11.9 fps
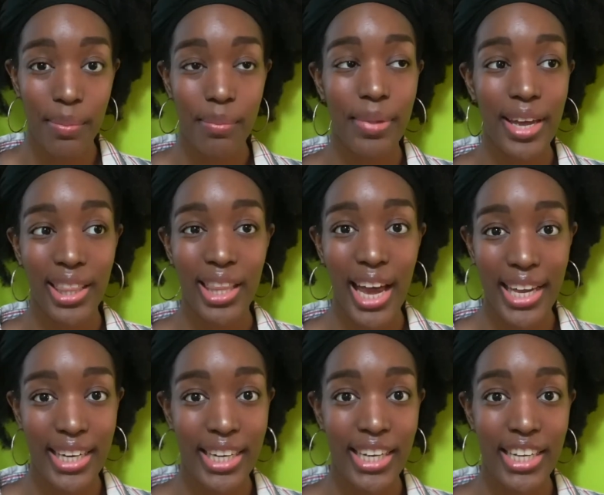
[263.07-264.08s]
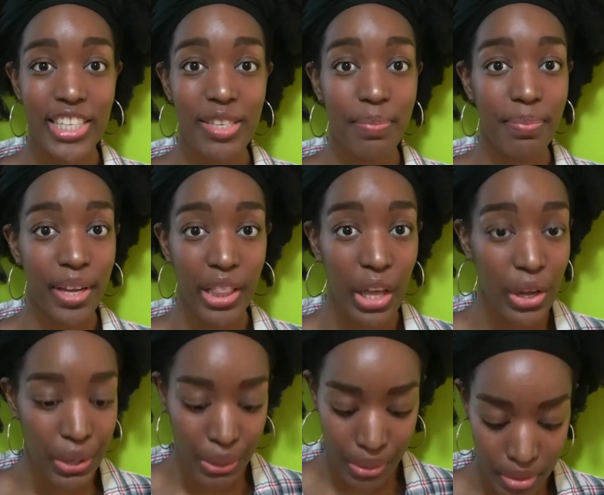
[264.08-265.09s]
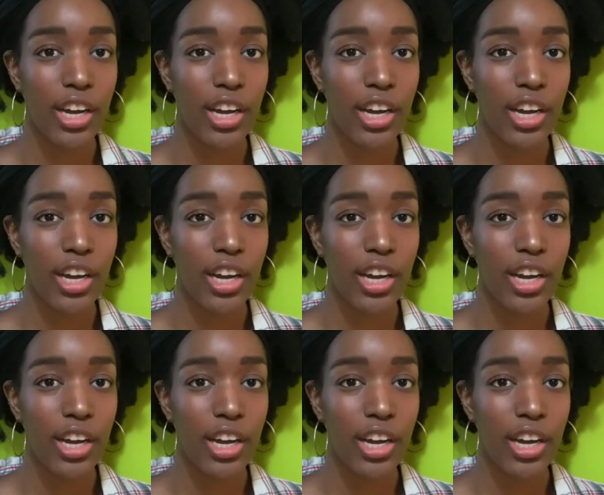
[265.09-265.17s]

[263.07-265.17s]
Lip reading: bed linings, pillows,